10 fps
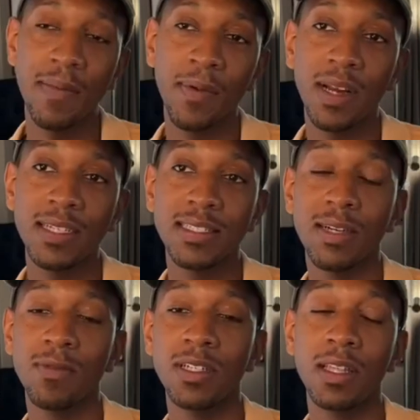of
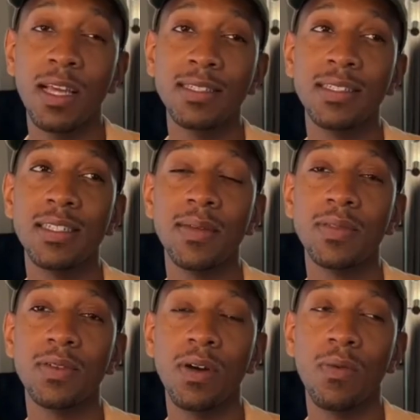
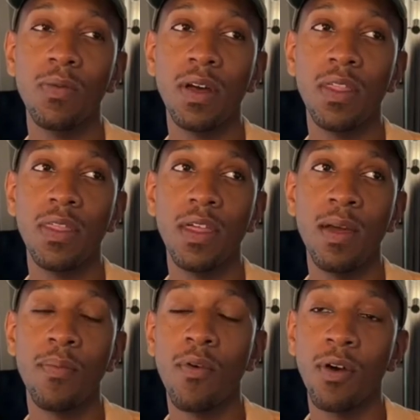relationships with
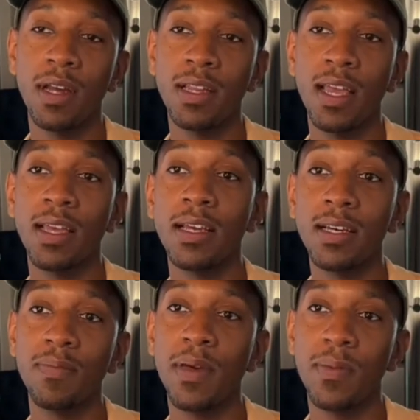important and
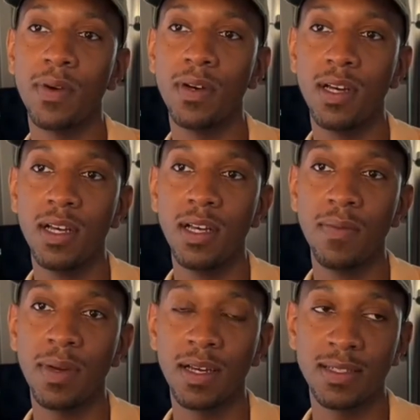good people.
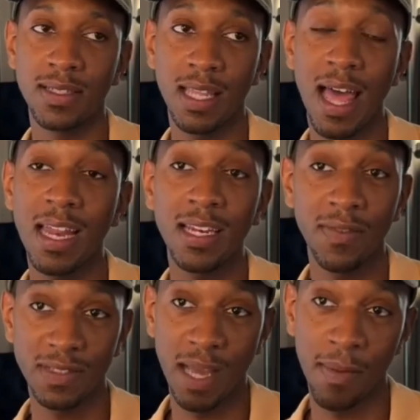Because it's a lot of
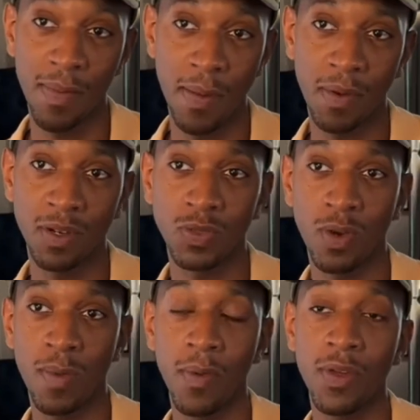different type of people in this
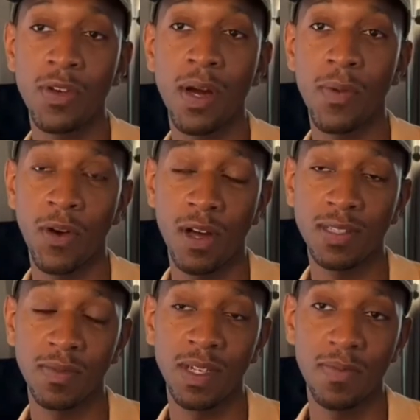world, but when you come across
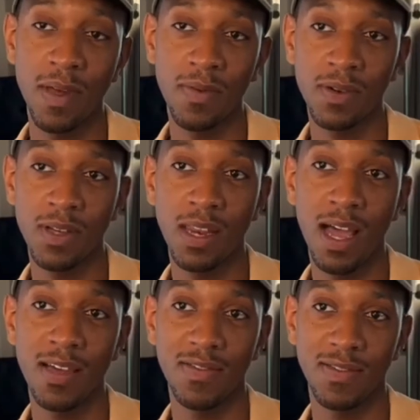some good people in your life,